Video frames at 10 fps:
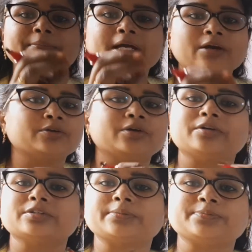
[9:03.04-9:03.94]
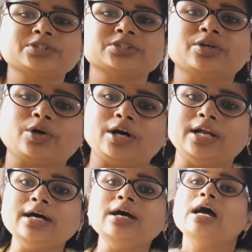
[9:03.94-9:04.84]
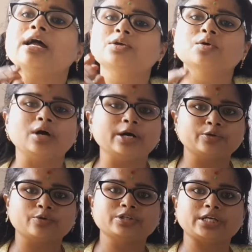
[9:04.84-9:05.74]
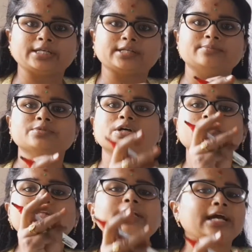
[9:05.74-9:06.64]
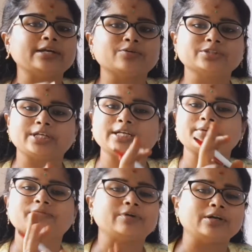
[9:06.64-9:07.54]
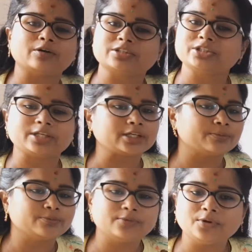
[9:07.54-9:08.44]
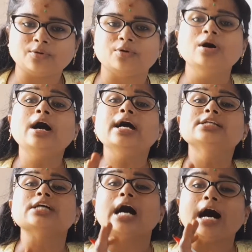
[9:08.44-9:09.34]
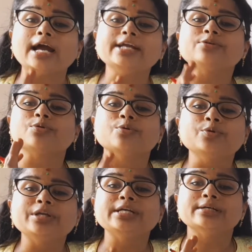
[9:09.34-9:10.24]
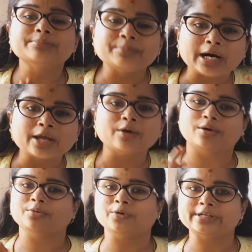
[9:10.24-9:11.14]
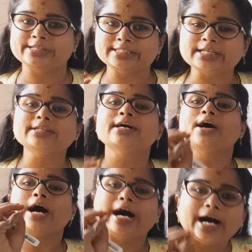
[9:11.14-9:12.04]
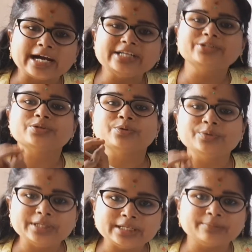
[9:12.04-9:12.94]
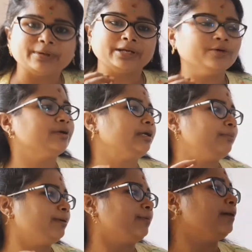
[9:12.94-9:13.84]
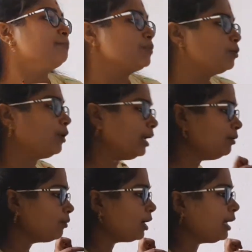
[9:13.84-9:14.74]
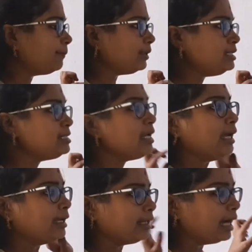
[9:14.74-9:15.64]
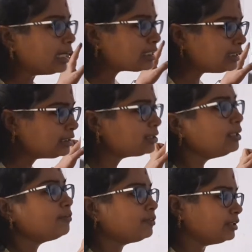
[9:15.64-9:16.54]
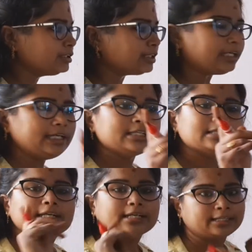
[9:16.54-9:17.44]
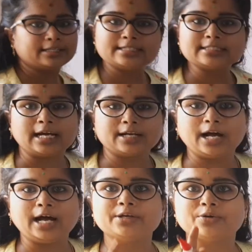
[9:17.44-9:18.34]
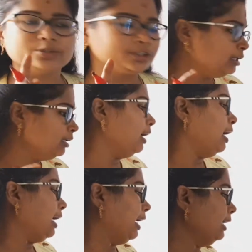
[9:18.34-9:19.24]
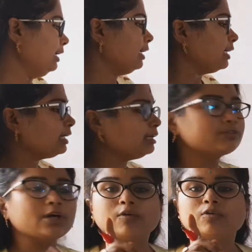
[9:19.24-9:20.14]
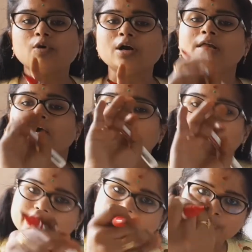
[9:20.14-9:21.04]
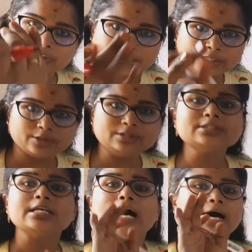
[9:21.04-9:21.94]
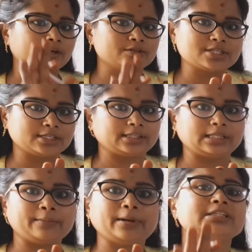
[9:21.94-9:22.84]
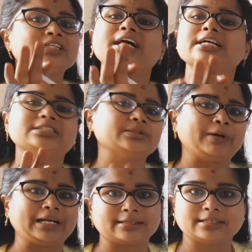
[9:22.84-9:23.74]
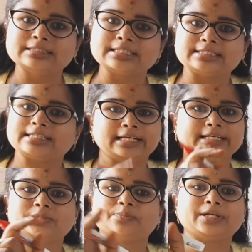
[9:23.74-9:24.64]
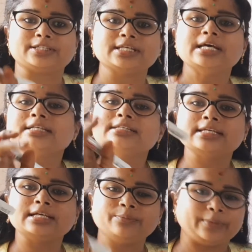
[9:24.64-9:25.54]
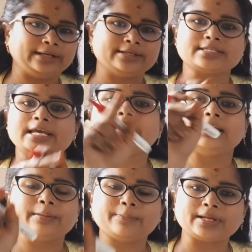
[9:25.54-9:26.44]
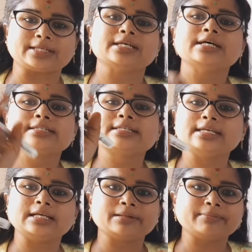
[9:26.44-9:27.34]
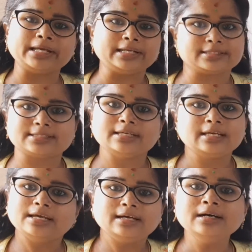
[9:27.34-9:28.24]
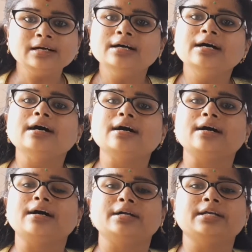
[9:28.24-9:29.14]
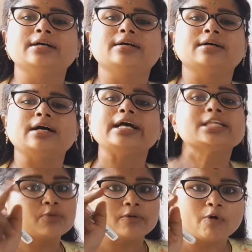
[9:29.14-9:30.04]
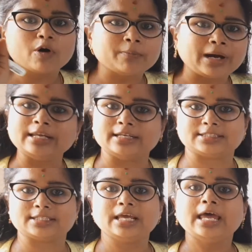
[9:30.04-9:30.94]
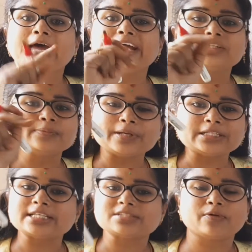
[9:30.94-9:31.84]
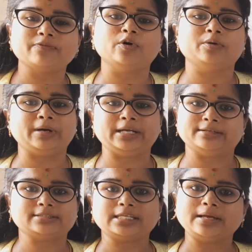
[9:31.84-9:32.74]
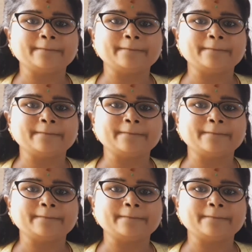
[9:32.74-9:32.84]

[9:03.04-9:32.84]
ion. You are not supposed to call two hydrogen atoms or three hydrogen atom, one oxygen atom. No, it's hydronium ion. What is it? Hydronium ion. Remember, when what happens in the acids, first is it contains hydrogen and gives out what? Hydrogen ions. Ions are nothing but charged particles. I said H plus, Cl minus, Na plus, Cl minus, and SO4 minus, H plus, SO4 minus.